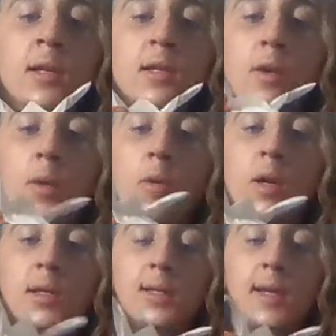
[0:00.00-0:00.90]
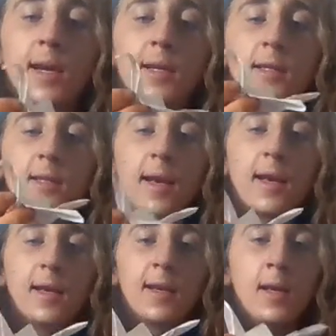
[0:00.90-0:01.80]
So what I want to say is
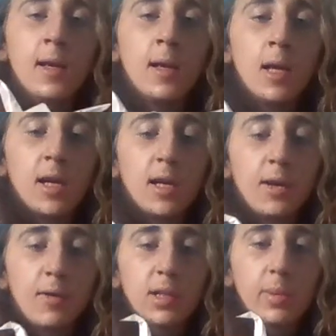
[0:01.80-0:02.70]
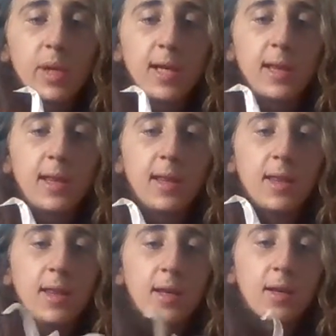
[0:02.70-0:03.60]
that it used to be
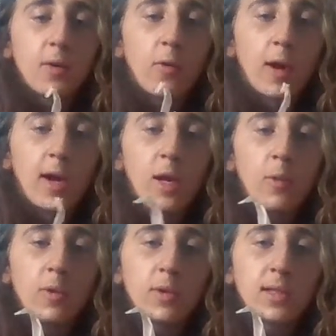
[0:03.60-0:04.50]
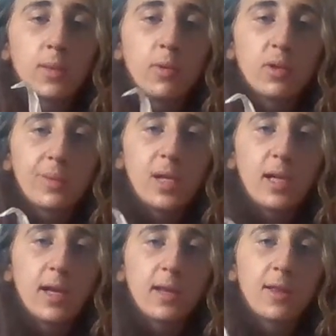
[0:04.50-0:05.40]
the crane was supposed to be,
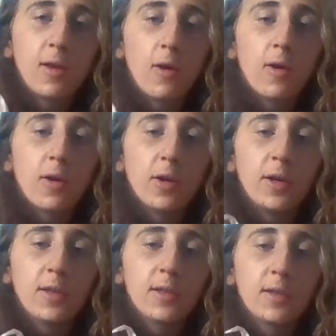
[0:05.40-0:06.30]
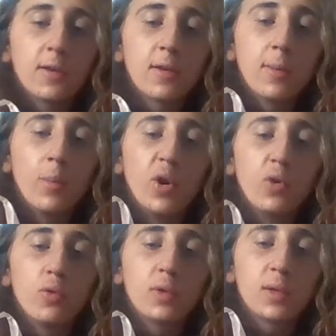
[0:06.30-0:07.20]
like, the hardest or the
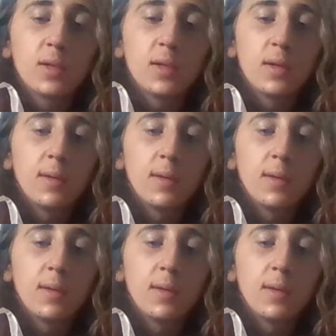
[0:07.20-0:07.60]
most,